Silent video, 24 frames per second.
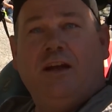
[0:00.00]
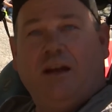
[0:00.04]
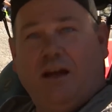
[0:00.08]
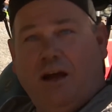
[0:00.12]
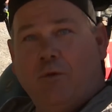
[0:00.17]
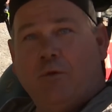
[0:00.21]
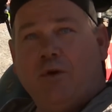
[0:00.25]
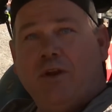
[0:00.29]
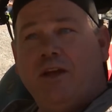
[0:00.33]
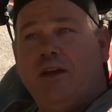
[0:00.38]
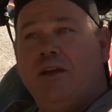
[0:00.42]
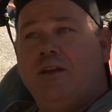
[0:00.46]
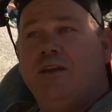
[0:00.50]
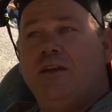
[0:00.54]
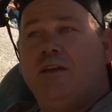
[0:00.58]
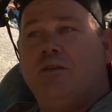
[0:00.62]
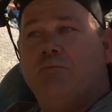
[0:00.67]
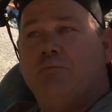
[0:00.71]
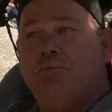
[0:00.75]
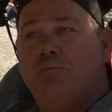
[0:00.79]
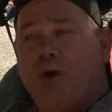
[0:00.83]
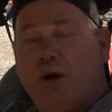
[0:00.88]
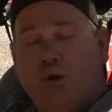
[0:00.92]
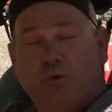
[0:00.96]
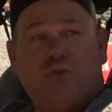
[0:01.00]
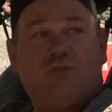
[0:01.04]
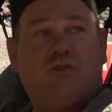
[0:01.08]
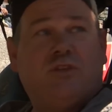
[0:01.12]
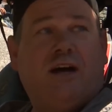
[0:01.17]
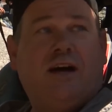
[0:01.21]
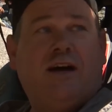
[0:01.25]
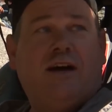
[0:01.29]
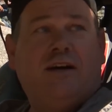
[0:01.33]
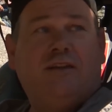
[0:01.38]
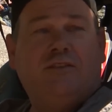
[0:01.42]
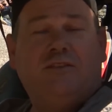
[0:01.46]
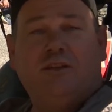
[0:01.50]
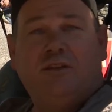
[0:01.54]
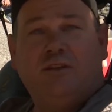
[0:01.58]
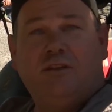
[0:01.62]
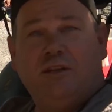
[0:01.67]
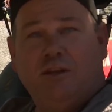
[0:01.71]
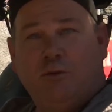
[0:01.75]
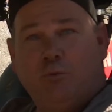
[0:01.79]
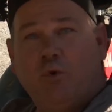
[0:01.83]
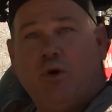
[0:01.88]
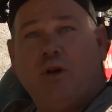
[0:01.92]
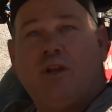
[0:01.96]
I went ahead and hit both sides
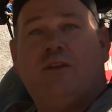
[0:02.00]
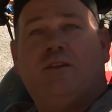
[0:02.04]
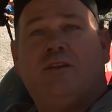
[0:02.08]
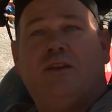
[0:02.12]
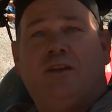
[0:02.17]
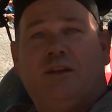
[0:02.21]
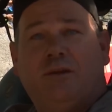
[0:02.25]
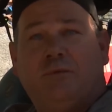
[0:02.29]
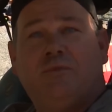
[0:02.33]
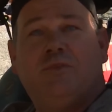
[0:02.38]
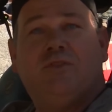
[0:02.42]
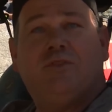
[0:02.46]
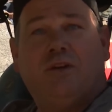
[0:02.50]
in one attempt.